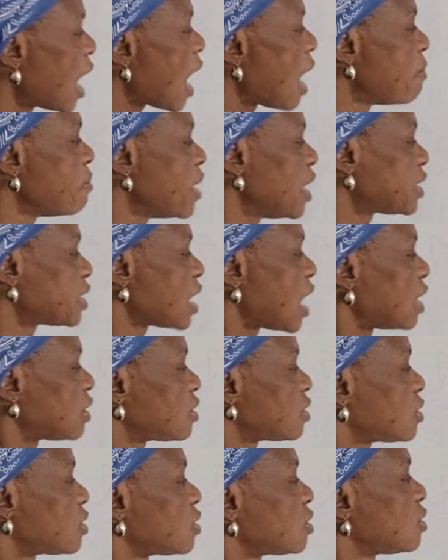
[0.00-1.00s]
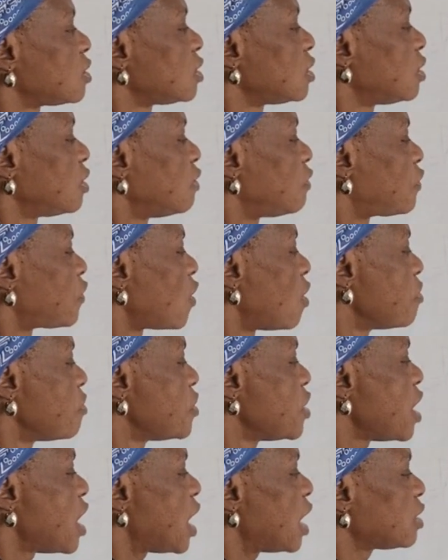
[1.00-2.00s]
are metals. From
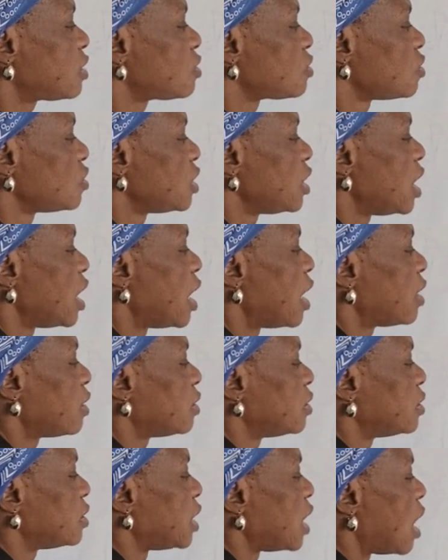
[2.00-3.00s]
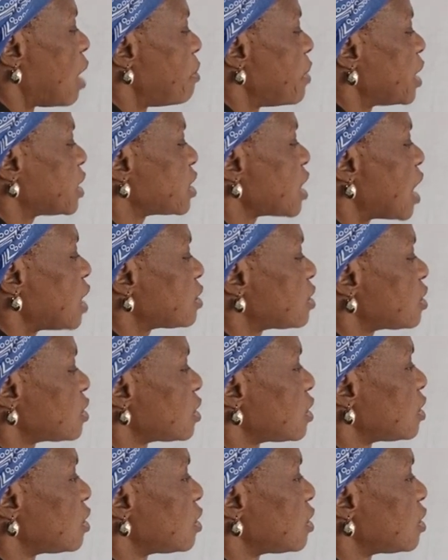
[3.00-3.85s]
here to here, they are metals.